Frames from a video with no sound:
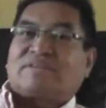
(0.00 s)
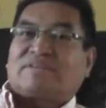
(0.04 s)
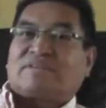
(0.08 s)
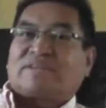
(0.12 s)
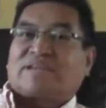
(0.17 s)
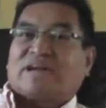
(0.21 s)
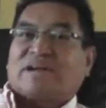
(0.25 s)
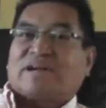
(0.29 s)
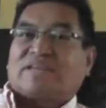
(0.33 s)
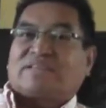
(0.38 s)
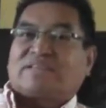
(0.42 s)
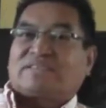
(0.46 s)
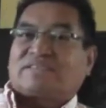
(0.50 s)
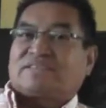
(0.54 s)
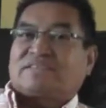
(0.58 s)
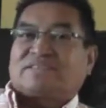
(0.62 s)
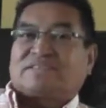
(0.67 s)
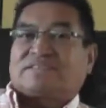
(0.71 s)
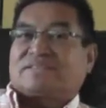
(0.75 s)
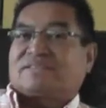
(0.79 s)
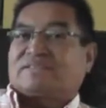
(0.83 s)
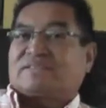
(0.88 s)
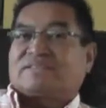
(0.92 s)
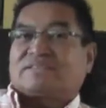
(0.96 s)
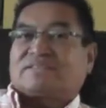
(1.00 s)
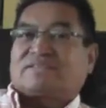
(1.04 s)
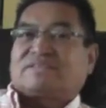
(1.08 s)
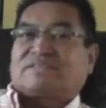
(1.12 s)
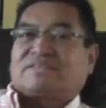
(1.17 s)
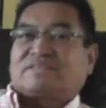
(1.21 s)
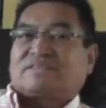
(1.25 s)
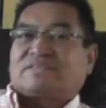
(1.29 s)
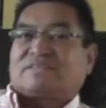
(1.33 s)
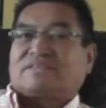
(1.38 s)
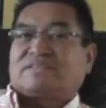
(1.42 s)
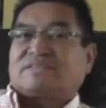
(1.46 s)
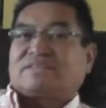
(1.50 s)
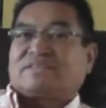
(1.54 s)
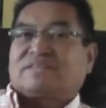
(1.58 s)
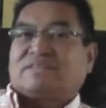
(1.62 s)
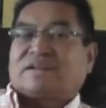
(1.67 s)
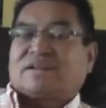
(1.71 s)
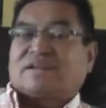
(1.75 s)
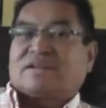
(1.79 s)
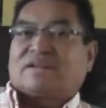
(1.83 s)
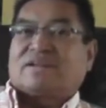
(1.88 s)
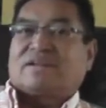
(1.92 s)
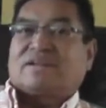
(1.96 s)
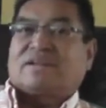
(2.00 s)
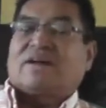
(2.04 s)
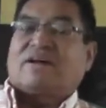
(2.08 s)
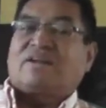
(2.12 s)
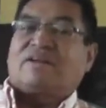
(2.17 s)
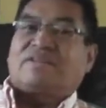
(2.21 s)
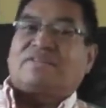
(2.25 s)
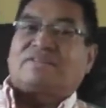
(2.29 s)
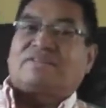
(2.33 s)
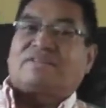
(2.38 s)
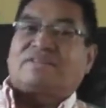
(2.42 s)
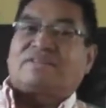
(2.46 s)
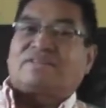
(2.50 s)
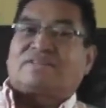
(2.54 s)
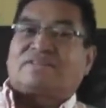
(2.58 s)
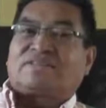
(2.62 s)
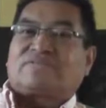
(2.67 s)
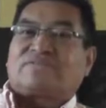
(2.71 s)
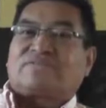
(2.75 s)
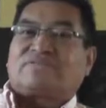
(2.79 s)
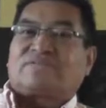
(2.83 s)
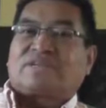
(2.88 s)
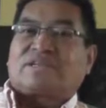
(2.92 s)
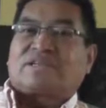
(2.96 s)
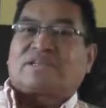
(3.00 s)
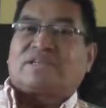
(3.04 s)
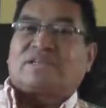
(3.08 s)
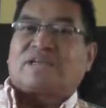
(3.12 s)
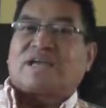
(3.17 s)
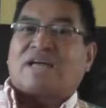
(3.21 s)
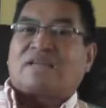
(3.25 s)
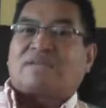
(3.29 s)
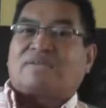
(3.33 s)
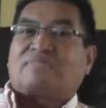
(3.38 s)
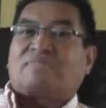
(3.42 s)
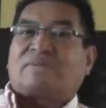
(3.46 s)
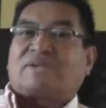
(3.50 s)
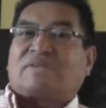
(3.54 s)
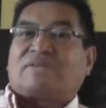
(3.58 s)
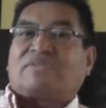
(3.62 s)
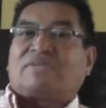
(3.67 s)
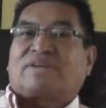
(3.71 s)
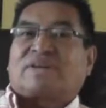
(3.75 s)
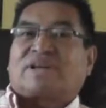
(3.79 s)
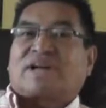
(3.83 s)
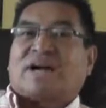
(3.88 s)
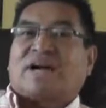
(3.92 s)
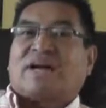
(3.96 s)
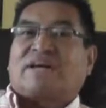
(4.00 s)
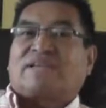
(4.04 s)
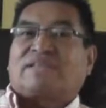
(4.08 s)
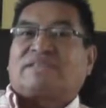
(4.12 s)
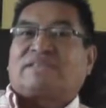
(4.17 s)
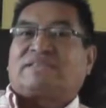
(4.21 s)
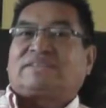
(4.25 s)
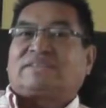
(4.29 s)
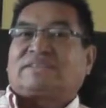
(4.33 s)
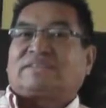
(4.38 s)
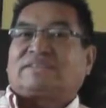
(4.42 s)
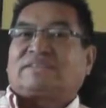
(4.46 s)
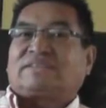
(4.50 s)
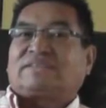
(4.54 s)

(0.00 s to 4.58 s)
Now it's just, a lot of this has been forgotten,